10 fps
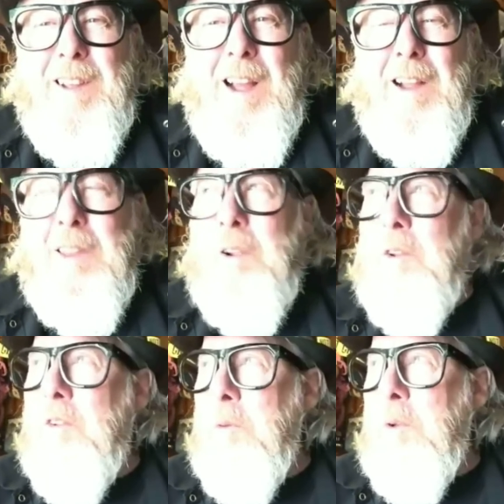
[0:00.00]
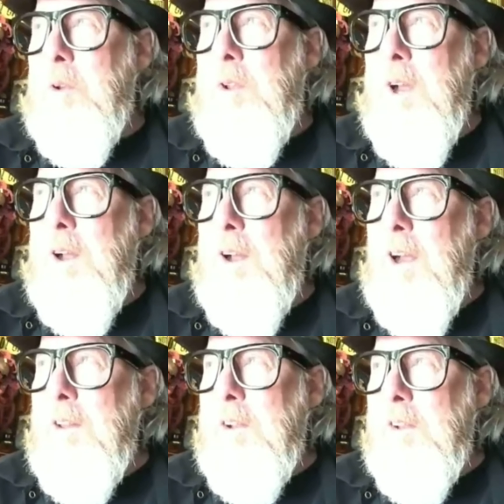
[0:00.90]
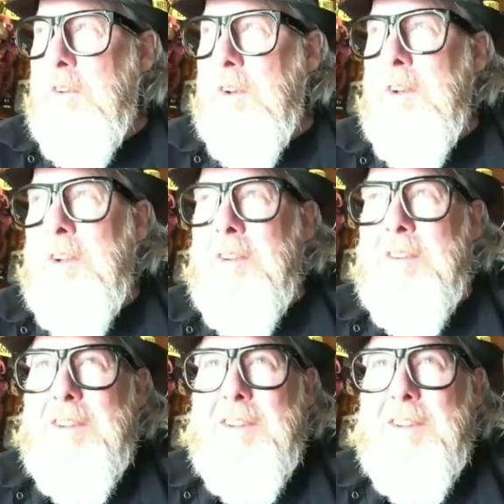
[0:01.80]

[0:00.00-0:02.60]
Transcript: That's I think it's, I think it's genius.